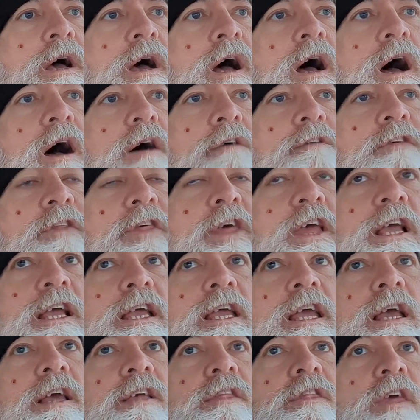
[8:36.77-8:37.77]
of
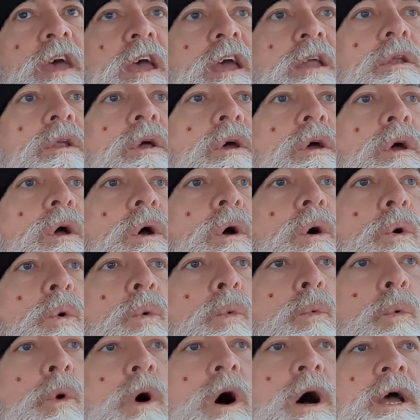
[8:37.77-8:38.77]
thinking that
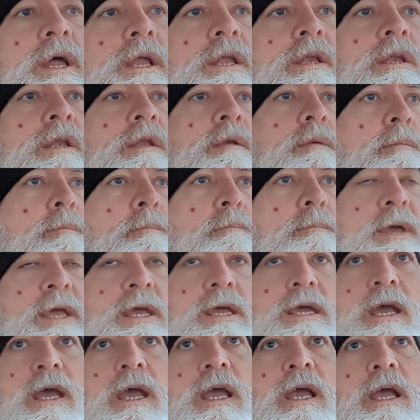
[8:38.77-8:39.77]
one
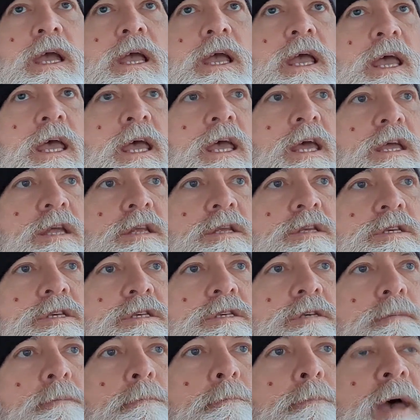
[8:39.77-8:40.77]
being
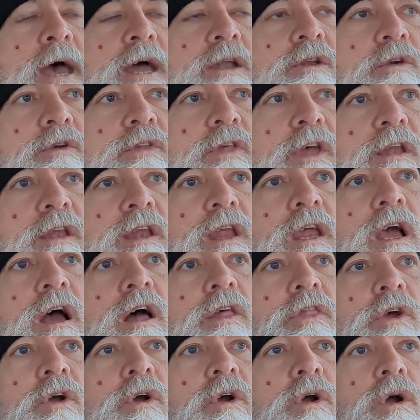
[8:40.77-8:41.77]
is better than the
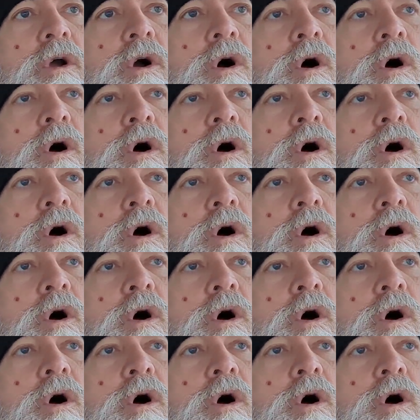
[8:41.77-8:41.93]
other,